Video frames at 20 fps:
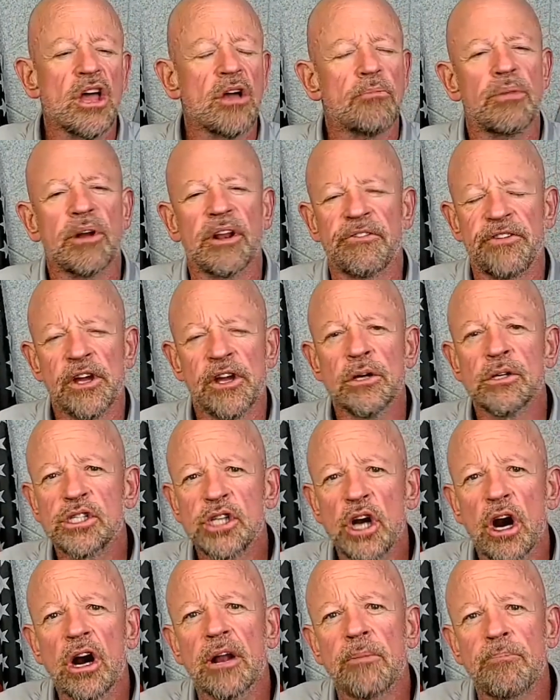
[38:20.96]
But if you
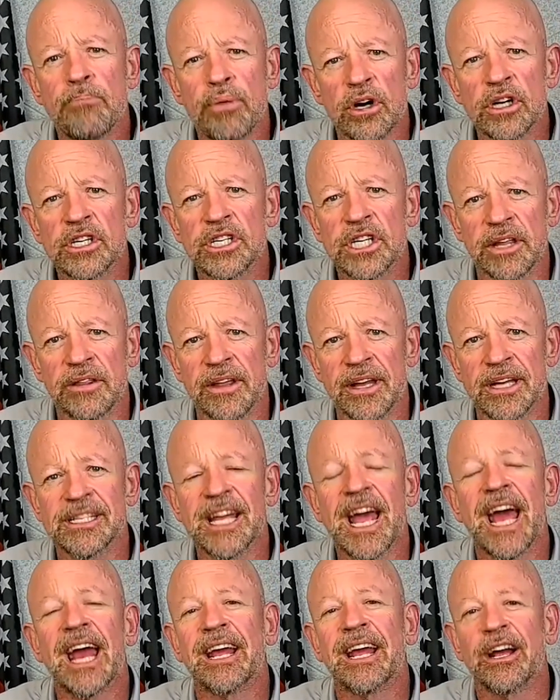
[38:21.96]
started pushing
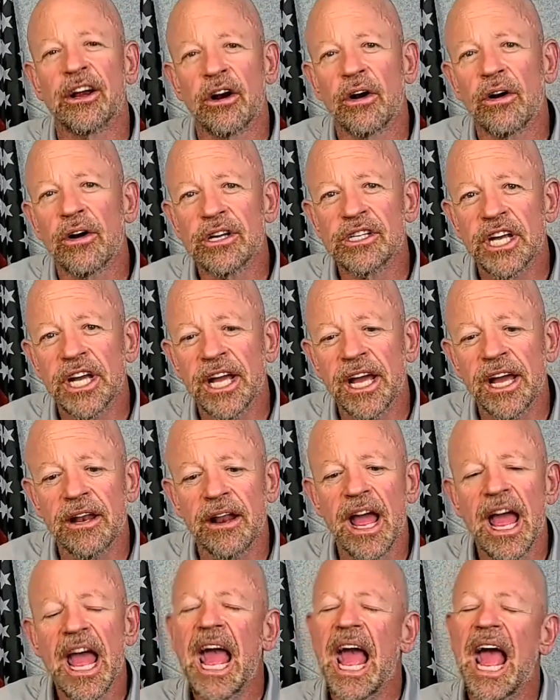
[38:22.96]
this and encouraging it,
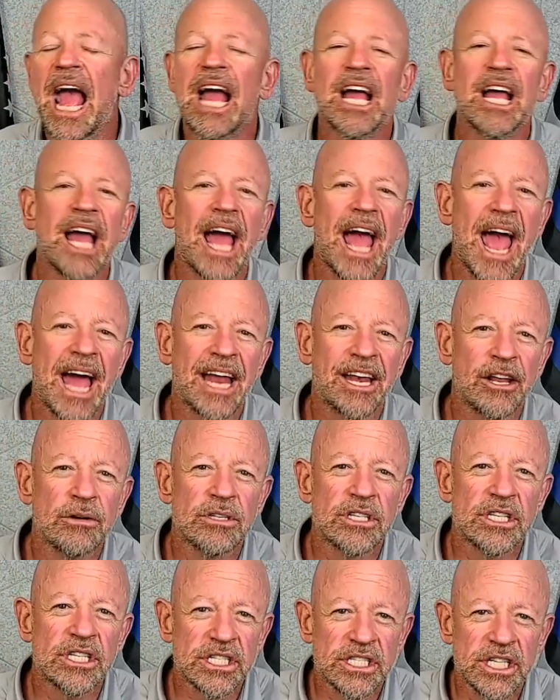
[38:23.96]
and you
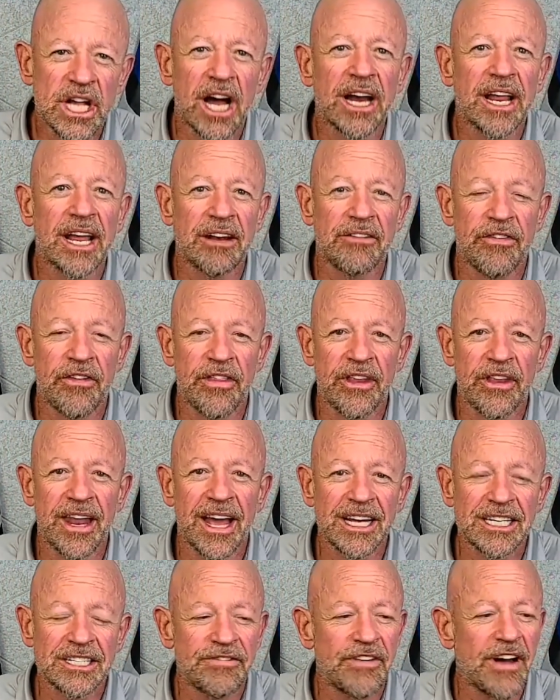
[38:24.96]
studied for the
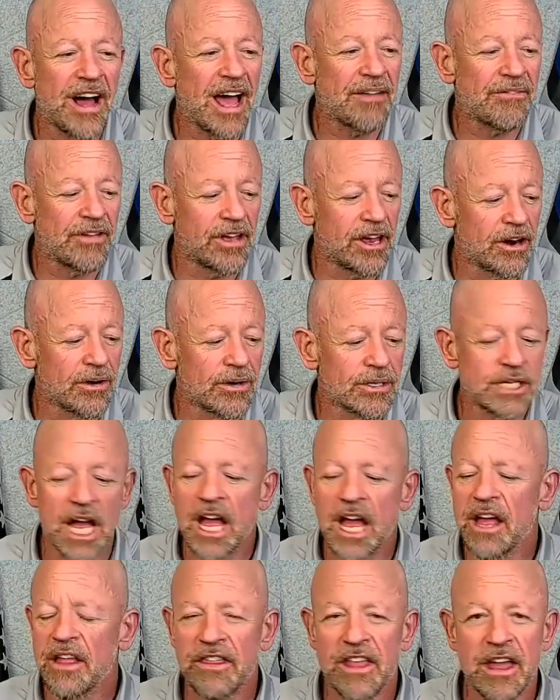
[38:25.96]
next 5 years
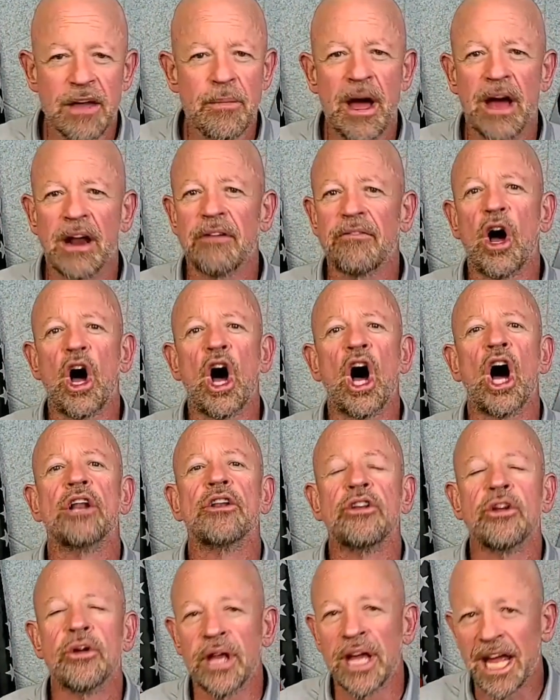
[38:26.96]
the amount of
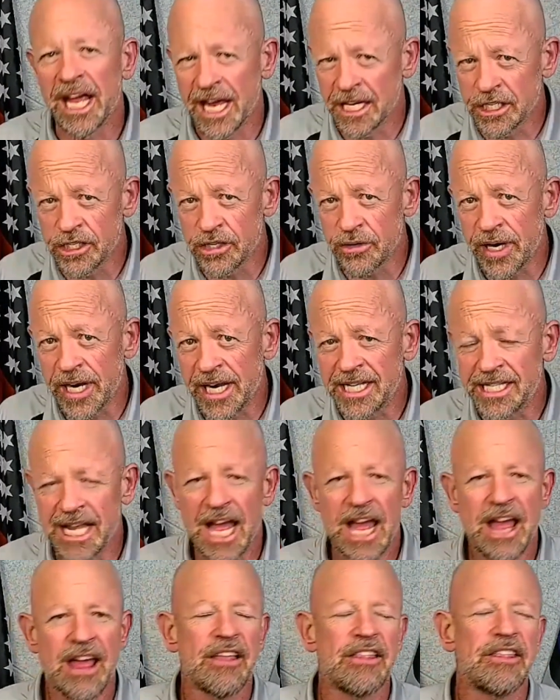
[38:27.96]
on-duty injuries,
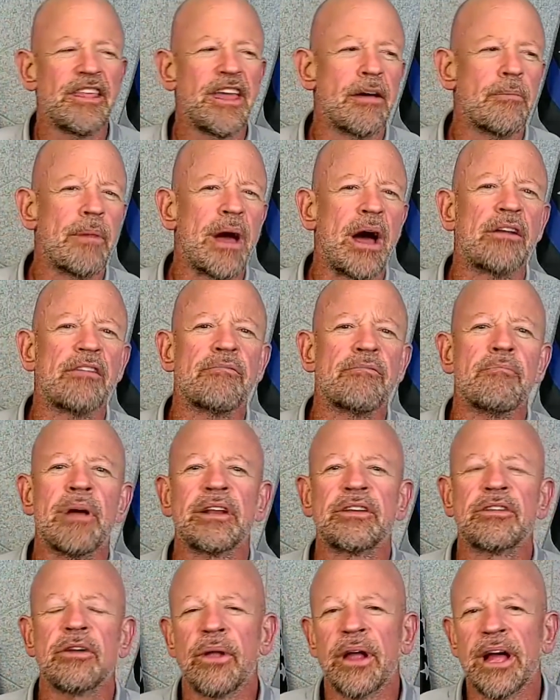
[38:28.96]
the amount of
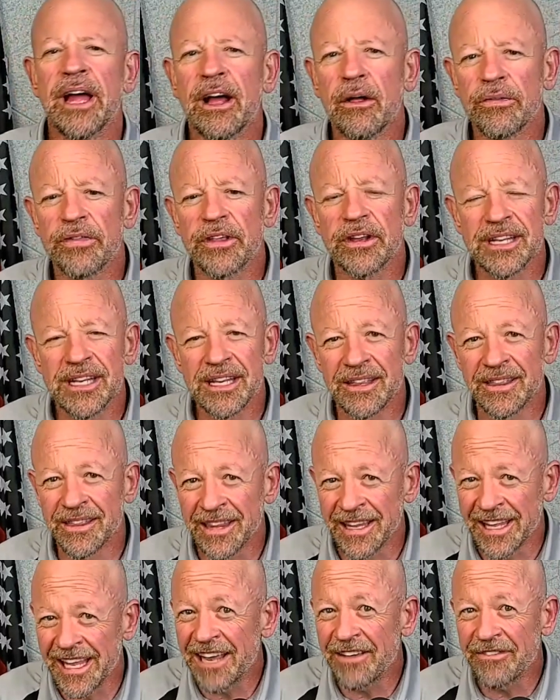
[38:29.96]
mental health
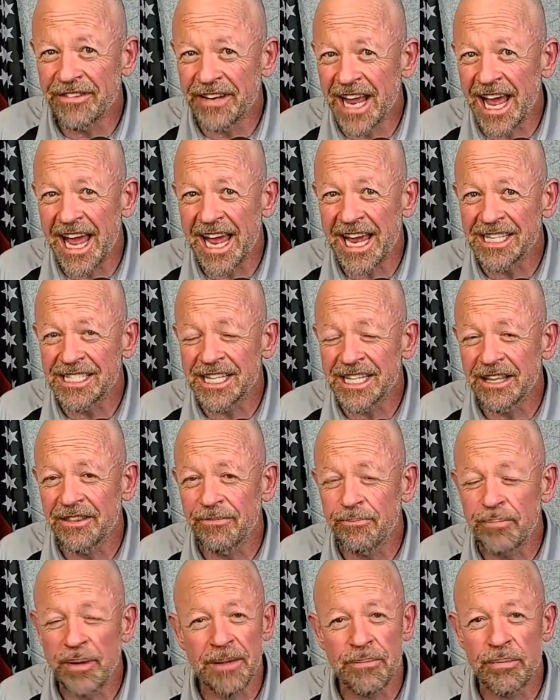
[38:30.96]
leave days
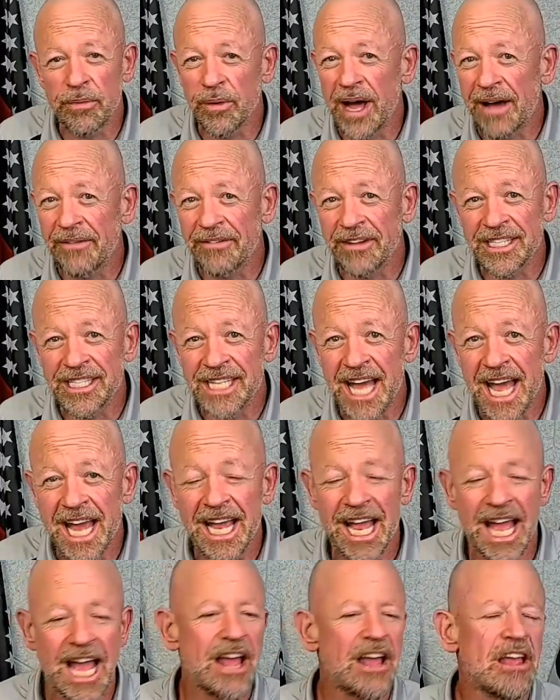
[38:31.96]
that people have to
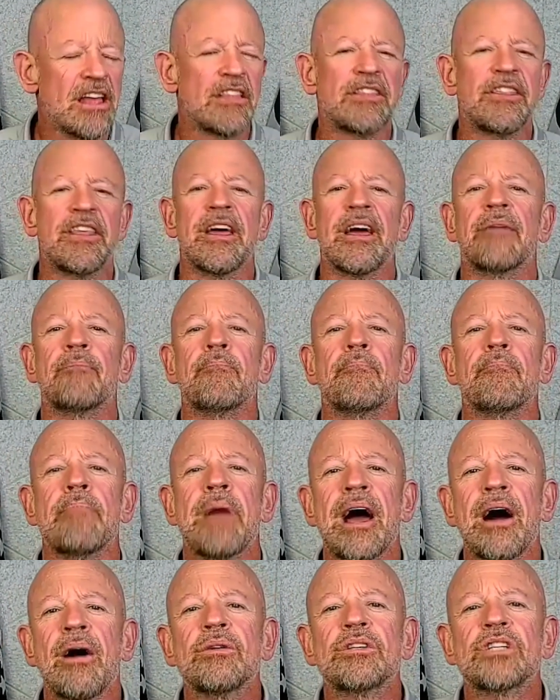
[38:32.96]
take, the
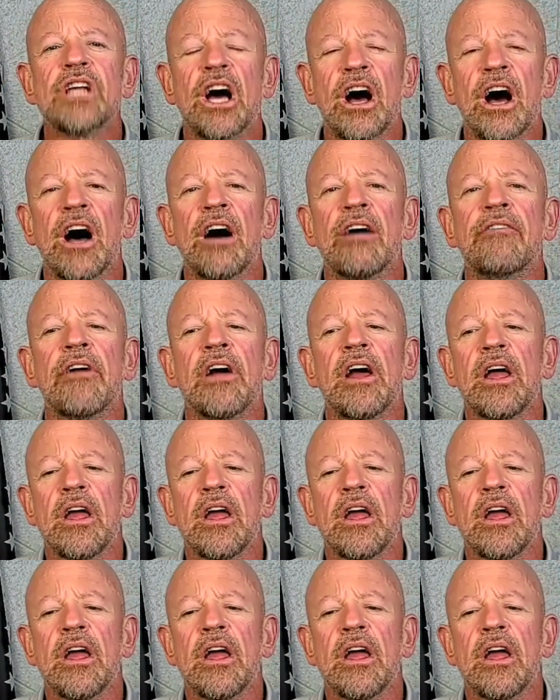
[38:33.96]
amount of